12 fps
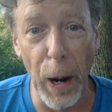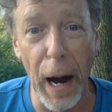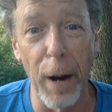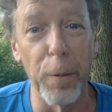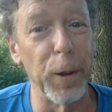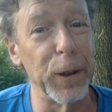
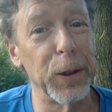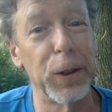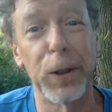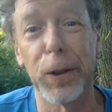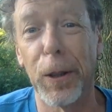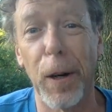I
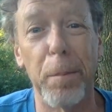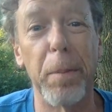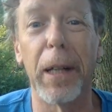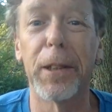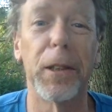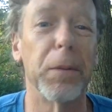was a
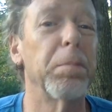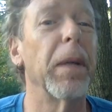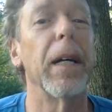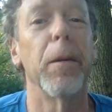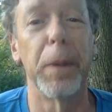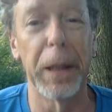busing
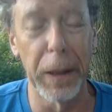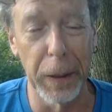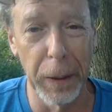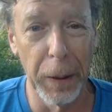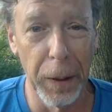baby,